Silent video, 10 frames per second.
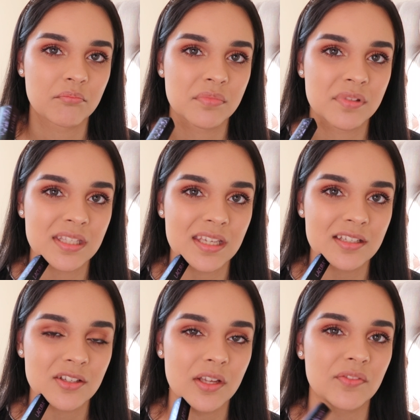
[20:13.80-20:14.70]

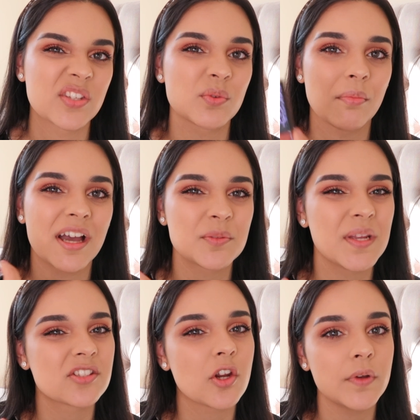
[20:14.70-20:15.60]
skin tone. If this will match
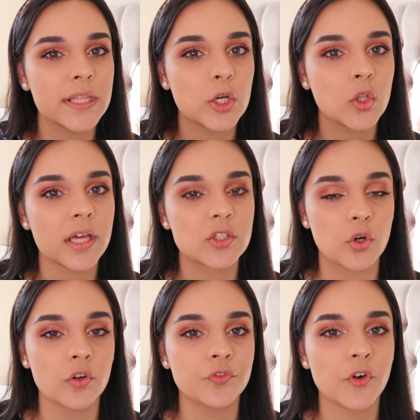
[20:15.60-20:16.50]
me. It's not really a colour I'd
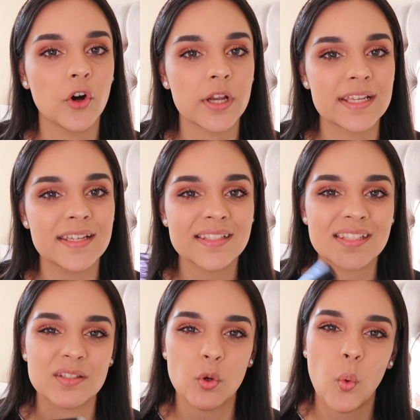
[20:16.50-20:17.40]
go for. It is
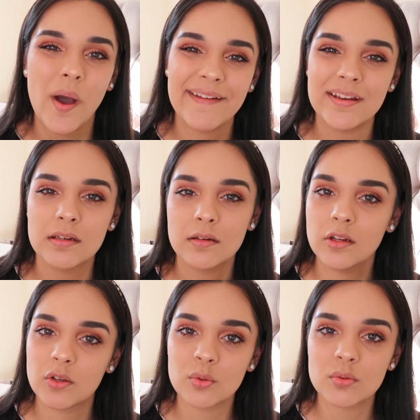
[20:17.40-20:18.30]
quite
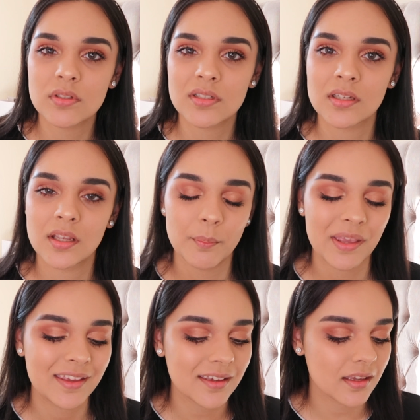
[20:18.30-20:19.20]
nude
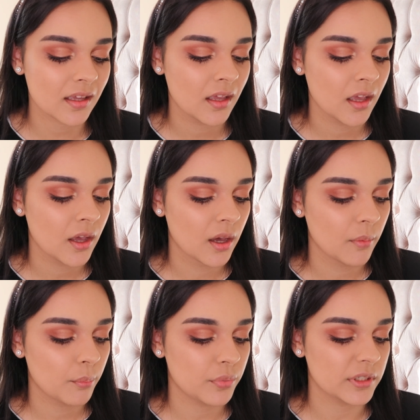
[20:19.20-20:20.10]
pink,
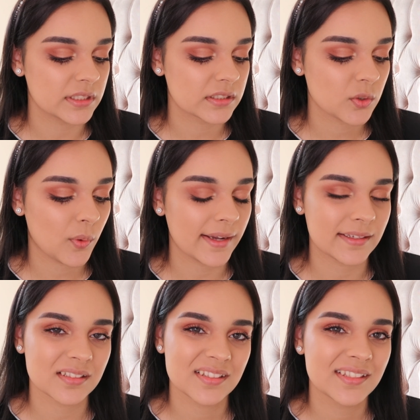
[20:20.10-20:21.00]
but it's
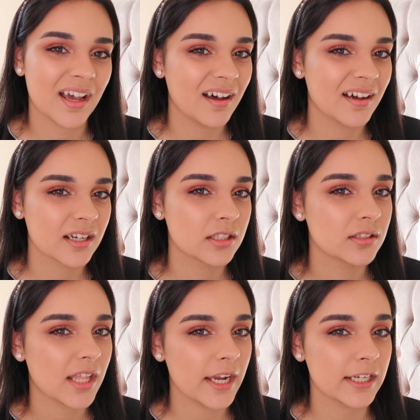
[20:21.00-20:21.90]
quite dark
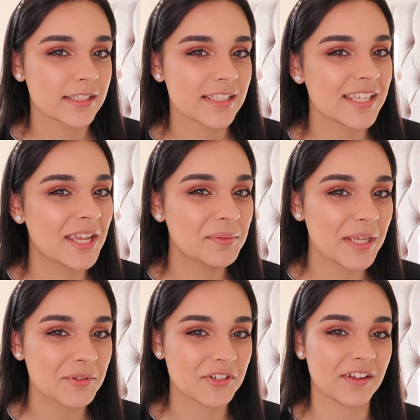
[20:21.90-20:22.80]
and light at the same
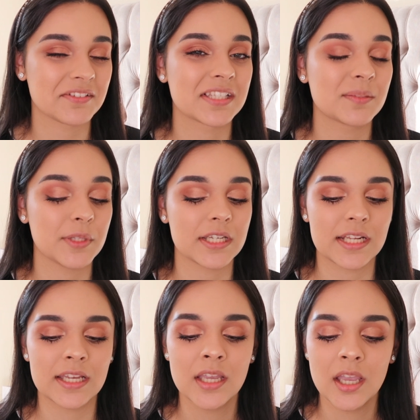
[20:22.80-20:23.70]
time. I don't know how to explain
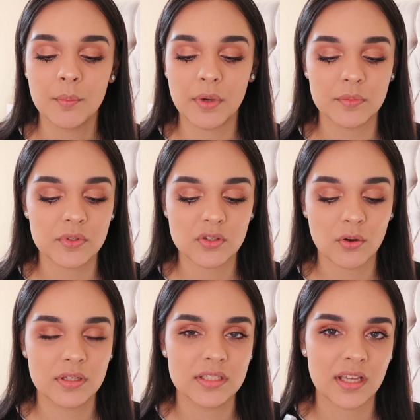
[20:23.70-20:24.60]
it, but I'm just
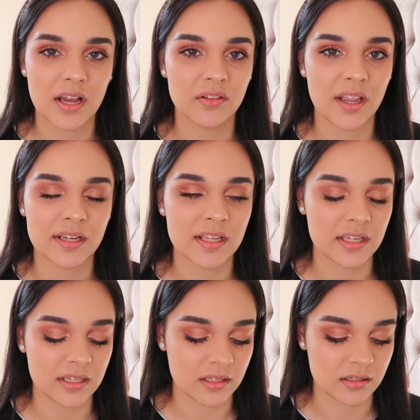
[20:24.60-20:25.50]
going to outline it
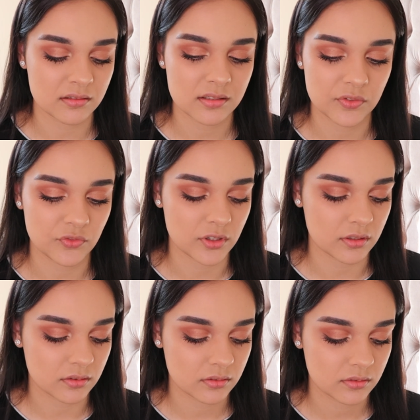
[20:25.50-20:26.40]
in a
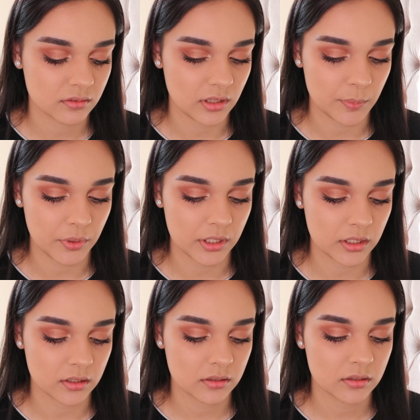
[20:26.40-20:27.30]
different lip
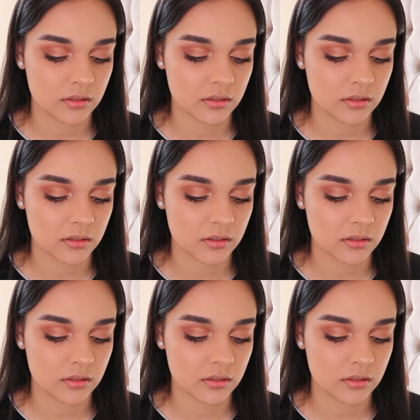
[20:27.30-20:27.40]
liner.